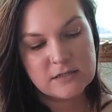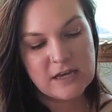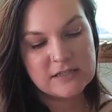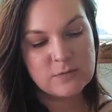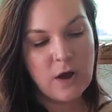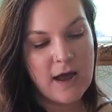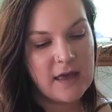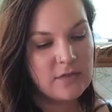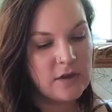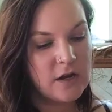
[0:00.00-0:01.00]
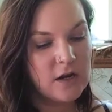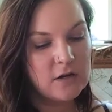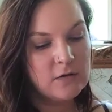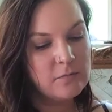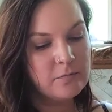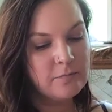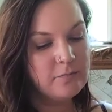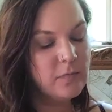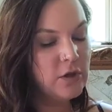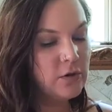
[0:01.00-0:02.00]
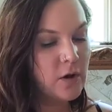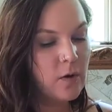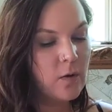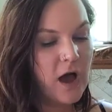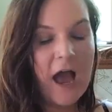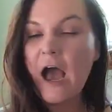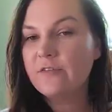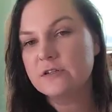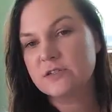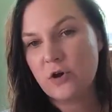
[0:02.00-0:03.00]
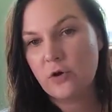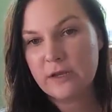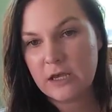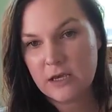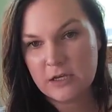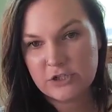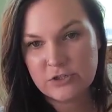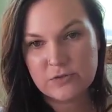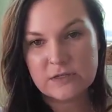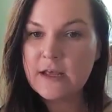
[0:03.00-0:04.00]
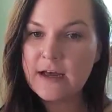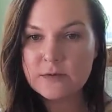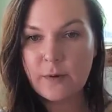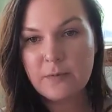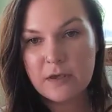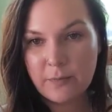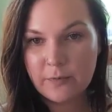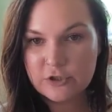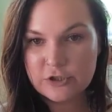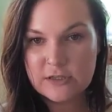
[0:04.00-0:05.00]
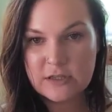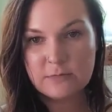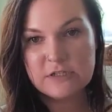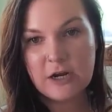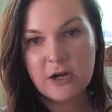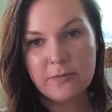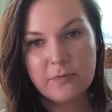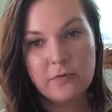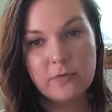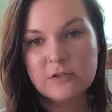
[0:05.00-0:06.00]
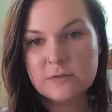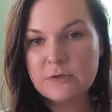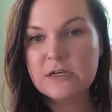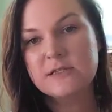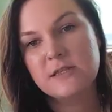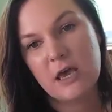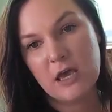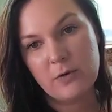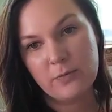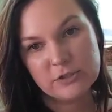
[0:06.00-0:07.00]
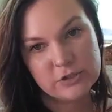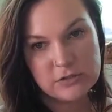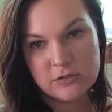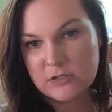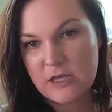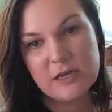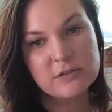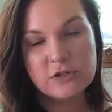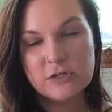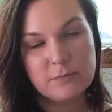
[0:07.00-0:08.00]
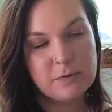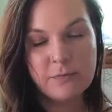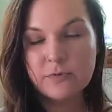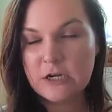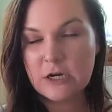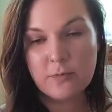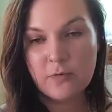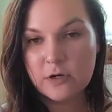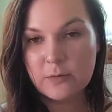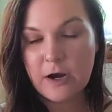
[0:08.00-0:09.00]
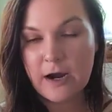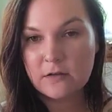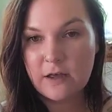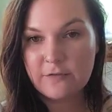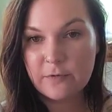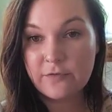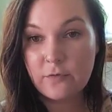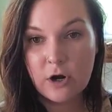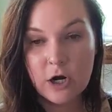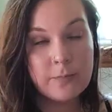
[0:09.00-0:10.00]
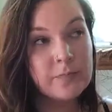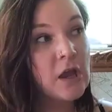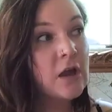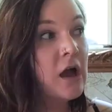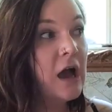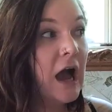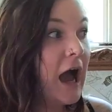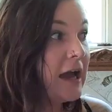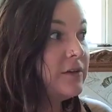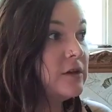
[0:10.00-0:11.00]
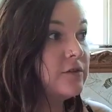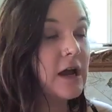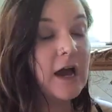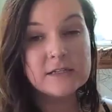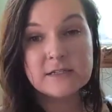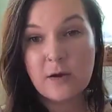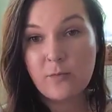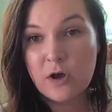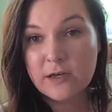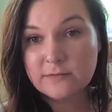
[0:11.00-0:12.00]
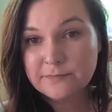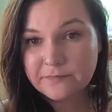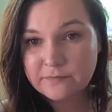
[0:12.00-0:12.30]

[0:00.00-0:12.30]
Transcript: that's why they're you know, having so many issues, and that's why people treat them terrible is because they were they treated people terrible in a prior life before. I've even had someone